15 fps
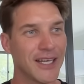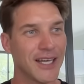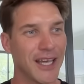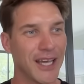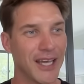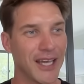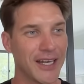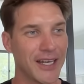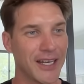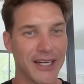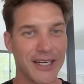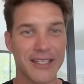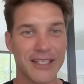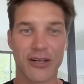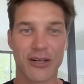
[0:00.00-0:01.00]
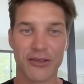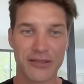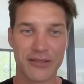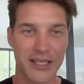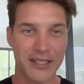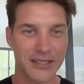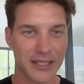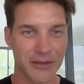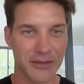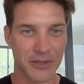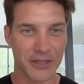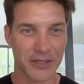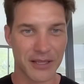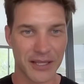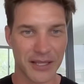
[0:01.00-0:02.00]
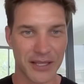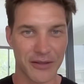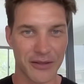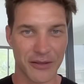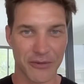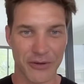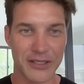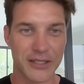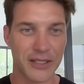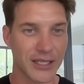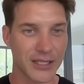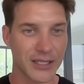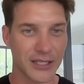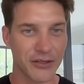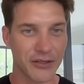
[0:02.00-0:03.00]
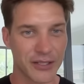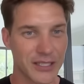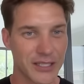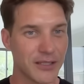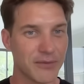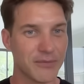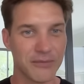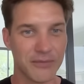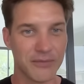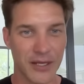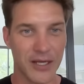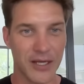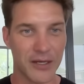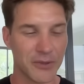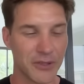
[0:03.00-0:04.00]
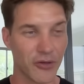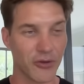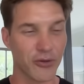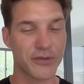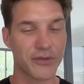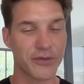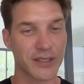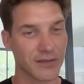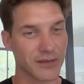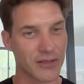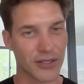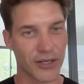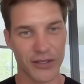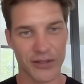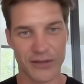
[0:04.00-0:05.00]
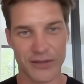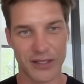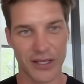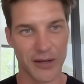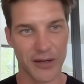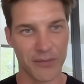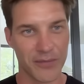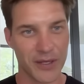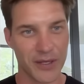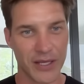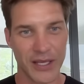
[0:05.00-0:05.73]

and uh, he does a lot of testing with the the rest of the engineering team um, in the off season. So it's um,